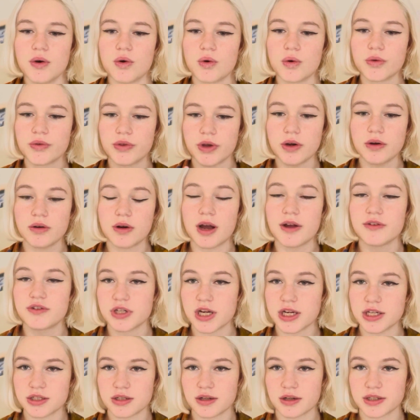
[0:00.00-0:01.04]
Although I've
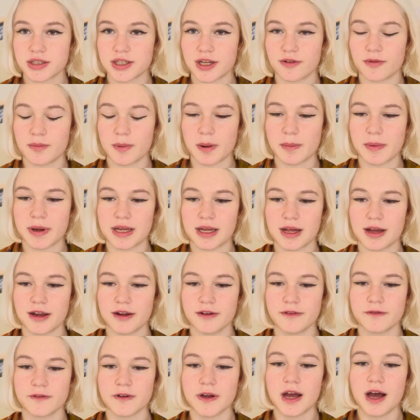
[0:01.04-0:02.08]
changed a lot of stuff about my
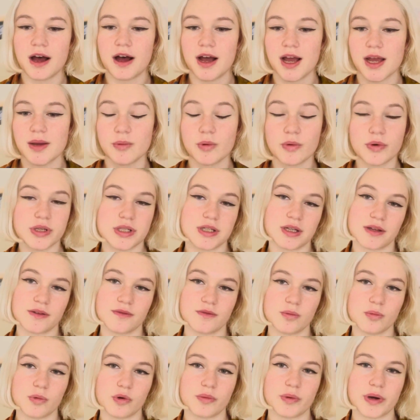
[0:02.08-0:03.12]
life, I'm always looking
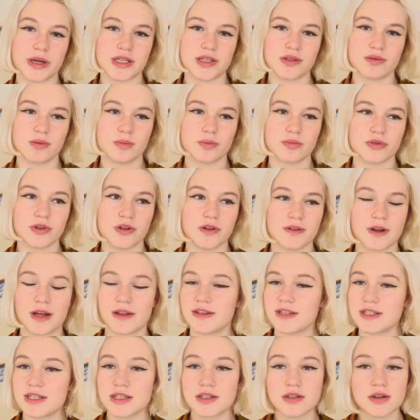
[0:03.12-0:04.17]
for more ways to improve. Like,
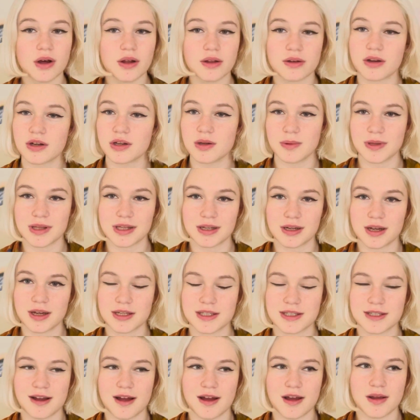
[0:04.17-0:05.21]
this is not going to be the
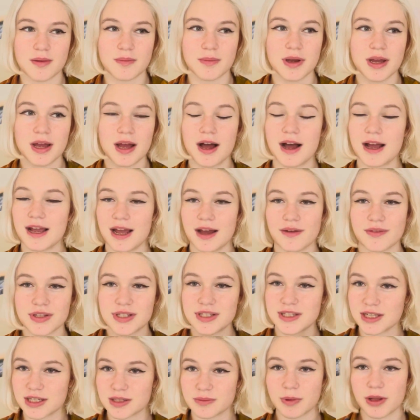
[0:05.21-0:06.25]
last time I have a
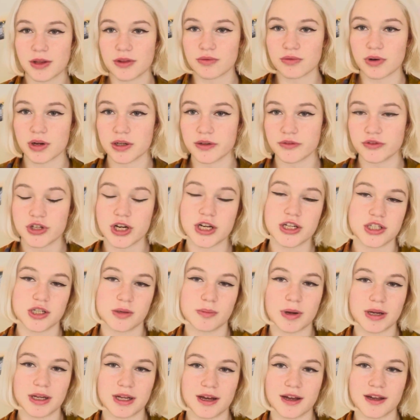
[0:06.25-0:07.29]
6 month run of changing
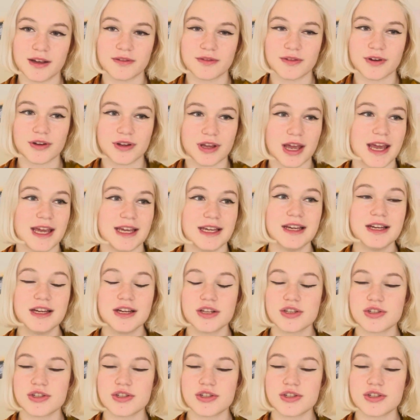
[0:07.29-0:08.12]
my life, okay?